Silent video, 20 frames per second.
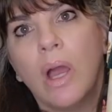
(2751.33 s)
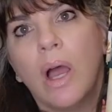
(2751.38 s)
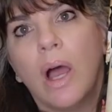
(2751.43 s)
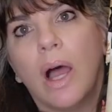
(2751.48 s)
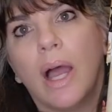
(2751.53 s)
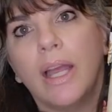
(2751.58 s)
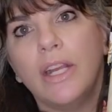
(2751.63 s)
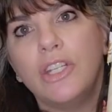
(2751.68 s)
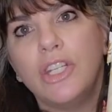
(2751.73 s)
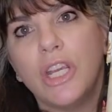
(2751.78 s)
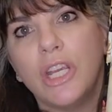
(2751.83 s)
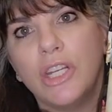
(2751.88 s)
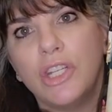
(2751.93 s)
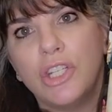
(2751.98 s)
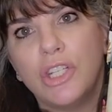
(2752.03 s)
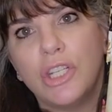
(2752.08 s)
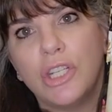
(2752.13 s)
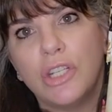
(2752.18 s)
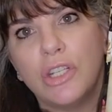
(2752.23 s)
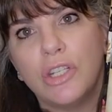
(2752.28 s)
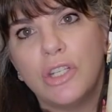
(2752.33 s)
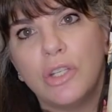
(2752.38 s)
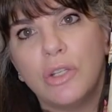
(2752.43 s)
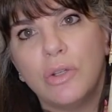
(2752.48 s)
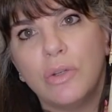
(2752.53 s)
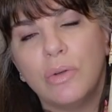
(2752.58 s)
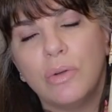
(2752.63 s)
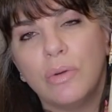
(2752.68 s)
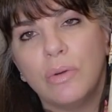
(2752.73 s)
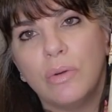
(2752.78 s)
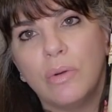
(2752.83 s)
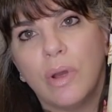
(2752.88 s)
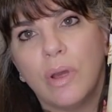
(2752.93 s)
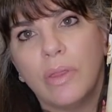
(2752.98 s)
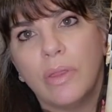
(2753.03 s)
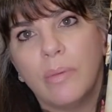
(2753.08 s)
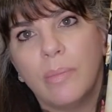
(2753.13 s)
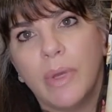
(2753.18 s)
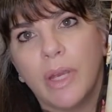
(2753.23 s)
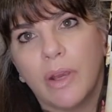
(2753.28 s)
I changed it to
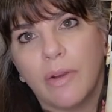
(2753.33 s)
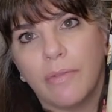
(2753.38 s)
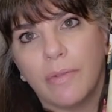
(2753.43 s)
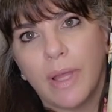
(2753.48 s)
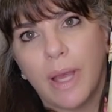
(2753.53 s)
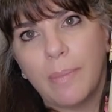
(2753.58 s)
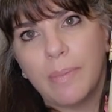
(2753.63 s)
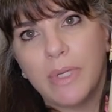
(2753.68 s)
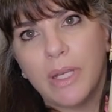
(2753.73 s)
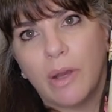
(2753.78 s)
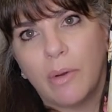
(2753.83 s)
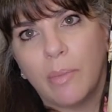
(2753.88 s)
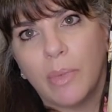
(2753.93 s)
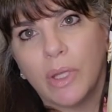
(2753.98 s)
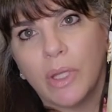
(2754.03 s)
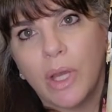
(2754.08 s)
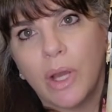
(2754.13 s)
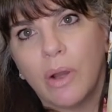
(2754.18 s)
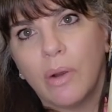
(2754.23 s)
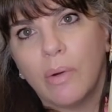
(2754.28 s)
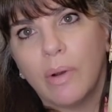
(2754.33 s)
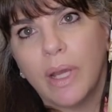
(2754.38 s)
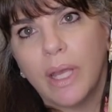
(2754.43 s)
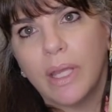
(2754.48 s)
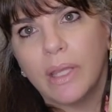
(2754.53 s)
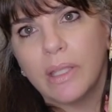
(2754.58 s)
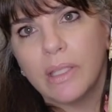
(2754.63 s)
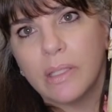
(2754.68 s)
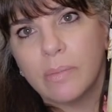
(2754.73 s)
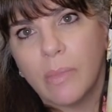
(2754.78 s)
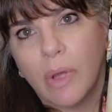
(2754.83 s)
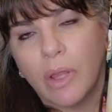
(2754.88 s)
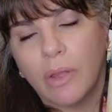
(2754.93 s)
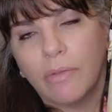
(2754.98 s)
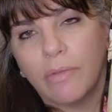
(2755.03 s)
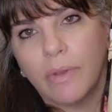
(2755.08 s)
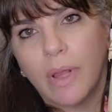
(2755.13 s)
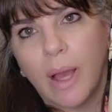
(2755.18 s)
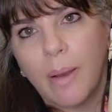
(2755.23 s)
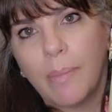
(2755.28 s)
the bigger flap down below and the smaller
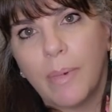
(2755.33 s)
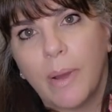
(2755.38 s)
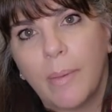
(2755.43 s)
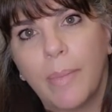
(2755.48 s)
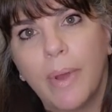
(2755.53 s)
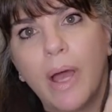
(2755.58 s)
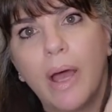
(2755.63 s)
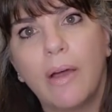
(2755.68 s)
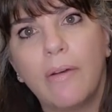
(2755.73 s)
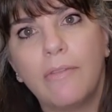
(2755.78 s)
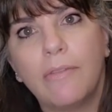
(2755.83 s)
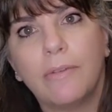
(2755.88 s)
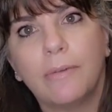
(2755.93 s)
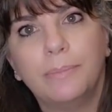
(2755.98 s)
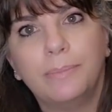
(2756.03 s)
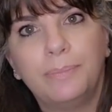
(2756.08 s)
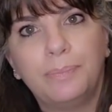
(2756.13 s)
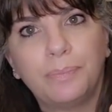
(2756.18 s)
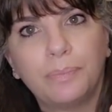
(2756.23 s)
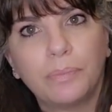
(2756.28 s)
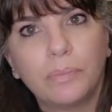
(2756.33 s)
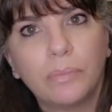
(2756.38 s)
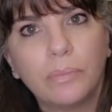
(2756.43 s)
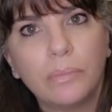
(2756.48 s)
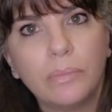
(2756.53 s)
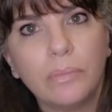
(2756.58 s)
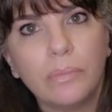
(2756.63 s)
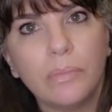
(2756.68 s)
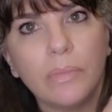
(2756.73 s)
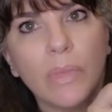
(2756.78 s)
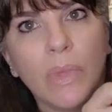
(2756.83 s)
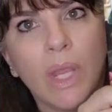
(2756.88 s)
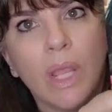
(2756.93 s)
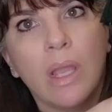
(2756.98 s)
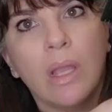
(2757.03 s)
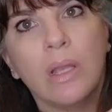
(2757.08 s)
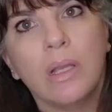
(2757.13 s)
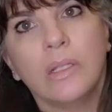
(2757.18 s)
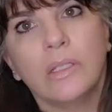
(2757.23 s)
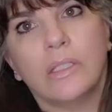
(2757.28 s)
flap above.
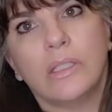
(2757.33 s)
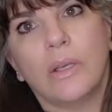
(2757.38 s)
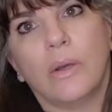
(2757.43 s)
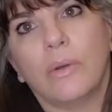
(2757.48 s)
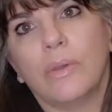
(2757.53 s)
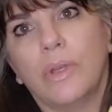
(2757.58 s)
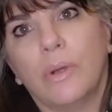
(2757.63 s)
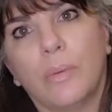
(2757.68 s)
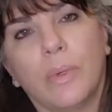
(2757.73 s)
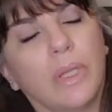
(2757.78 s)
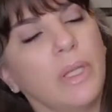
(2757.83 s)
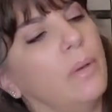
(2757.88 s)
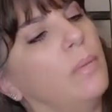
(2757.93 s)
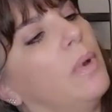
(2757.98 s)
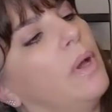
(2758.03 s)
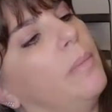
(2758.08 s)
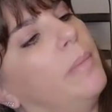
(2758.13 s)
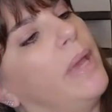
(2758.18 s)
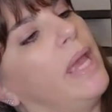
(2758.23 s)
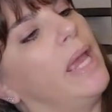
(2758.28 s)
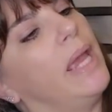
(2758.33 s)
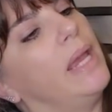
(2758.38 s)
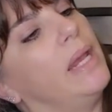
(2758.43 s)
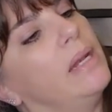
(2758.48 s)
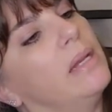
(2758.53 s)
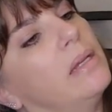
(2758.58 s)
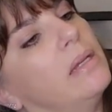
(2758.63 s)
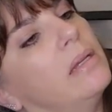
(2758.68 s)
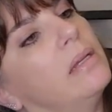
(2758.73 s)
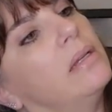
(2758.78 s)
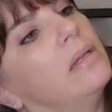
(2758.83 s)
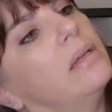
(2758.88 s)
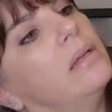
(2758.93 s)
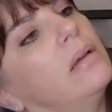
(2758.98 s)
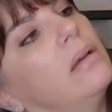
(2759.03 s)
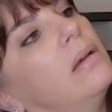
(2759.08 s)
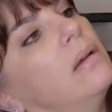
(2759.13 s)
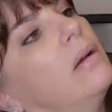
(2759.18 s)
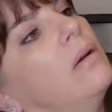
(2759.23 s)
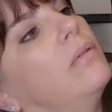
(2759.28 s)
So they're really well made.
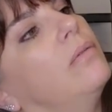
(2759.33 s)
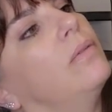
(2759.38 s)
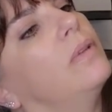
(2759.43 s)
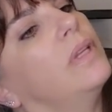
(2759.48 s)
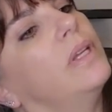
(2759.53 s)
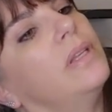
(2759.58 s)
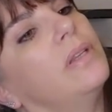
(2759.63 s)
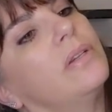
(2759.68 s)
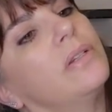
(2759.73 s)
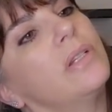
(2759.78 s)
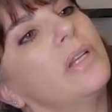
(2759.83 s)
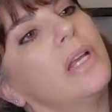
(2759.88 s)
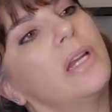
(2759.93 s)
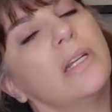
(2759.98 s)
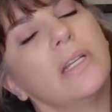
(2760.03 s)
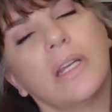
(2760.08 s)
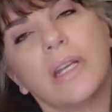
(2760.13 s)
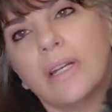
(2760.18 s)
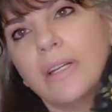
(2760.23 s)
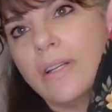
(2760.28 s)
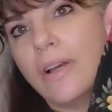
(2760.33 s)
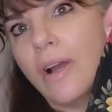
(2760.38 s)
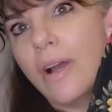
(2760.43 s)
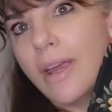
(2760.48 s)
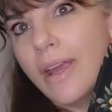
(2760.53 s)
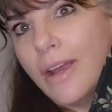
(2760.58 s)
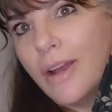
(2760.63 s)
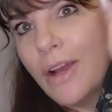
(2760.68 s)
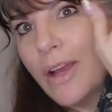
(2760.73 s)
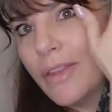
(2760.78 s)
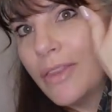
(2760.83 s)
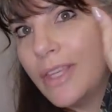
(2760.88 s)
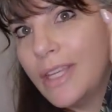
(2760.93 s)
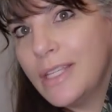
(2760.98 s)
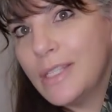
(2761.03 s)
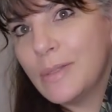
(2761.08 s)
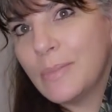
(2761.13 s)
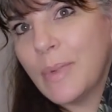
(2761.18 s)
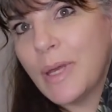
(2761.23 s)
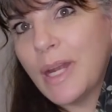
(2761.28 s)
Hopefully there's not a ton of dog hair on
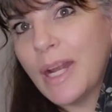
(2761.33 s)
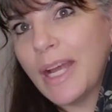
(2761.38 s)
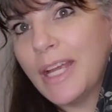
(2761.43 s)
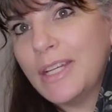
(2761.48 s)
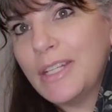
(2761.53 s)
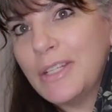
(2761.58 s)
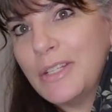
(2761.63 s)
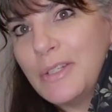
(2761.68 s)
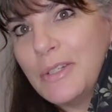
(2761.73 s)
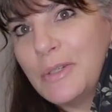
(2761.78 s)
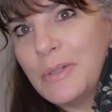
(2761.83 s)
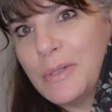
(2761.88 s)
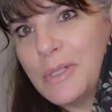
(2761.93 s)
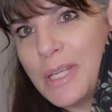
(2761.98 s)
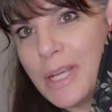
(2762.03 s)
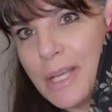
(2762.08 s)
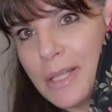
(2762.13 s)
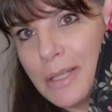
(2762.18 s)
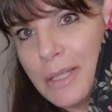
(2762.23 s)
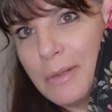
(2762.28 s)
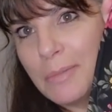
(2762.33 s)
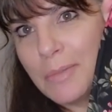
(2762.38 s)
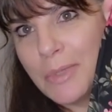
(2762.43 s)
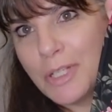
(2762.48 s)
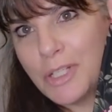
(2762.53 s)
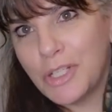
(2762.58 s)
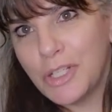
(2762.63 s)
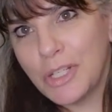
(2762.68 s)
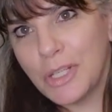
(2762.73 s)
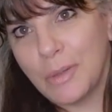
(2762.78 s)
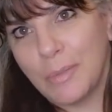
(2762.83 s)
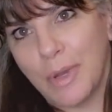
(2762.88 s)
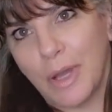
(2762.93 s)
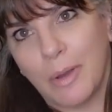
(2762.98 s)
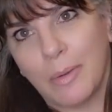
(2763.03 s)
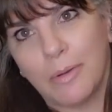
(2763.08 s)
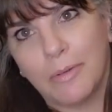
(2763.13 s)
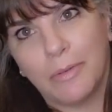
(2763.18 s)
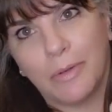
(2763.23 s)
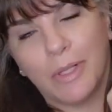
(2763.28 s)
these, but I do take a lint brush to them
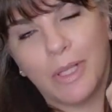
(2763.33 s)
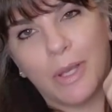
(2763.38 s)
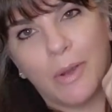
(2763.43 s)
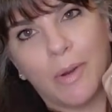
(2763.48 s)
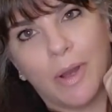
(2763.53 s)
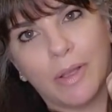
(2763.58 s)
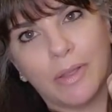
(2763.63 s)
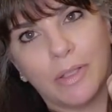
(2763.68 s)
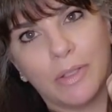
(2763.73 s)
all before they go out the